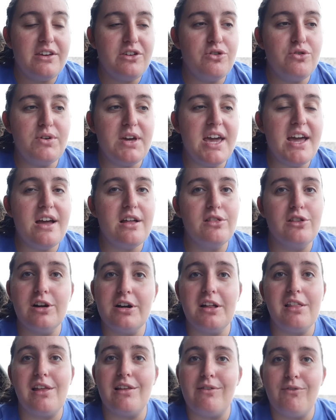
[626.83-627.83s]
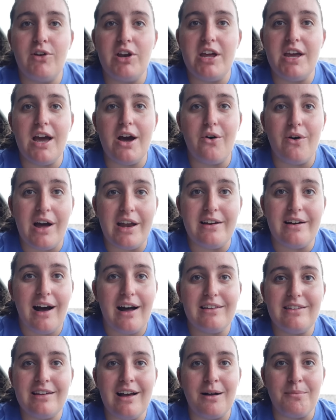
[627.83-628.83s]
you can't look at this video and
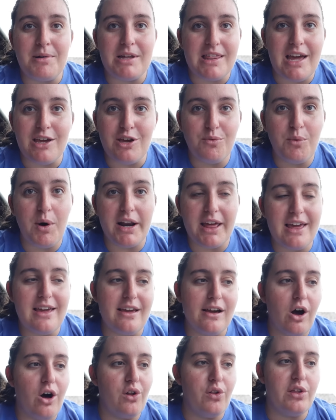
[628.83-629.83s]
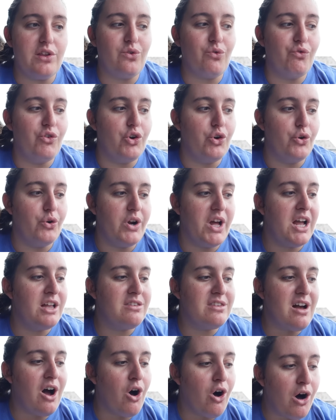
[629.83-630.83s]
not tell me that you want to eat all this food.
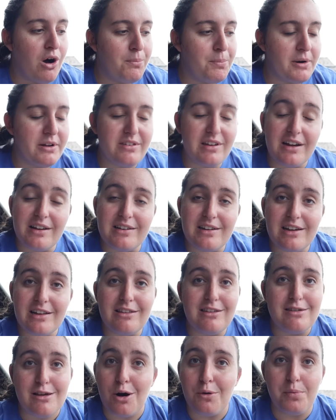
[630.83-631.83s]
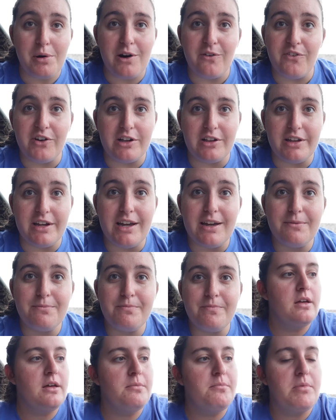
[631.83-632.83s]
It's all presented so perfectly.
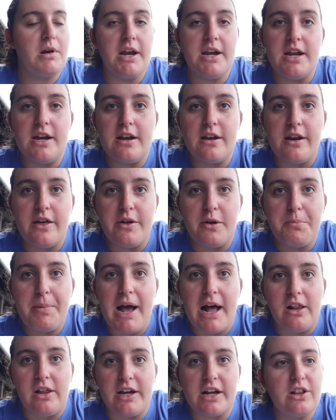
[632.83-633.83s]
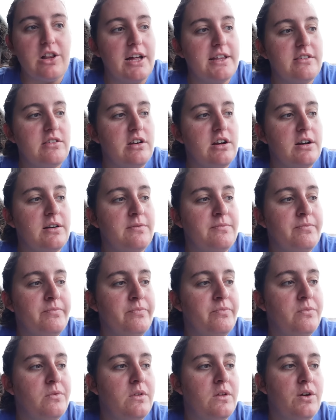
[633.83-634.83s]
I need another palate cleanser.
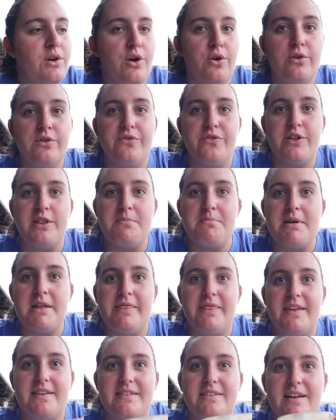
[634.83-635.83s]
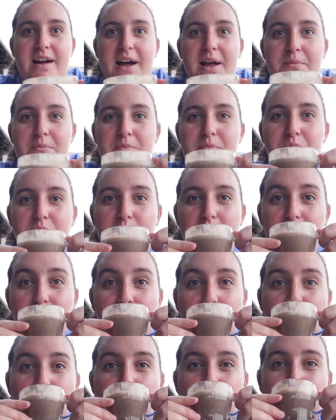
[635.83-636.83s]
Going for the mint this
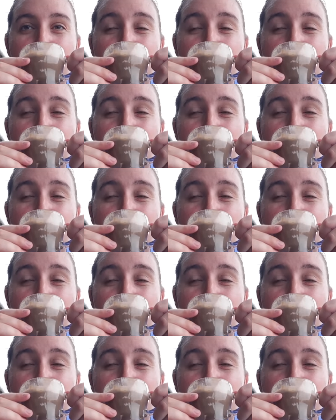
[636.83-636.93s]
time.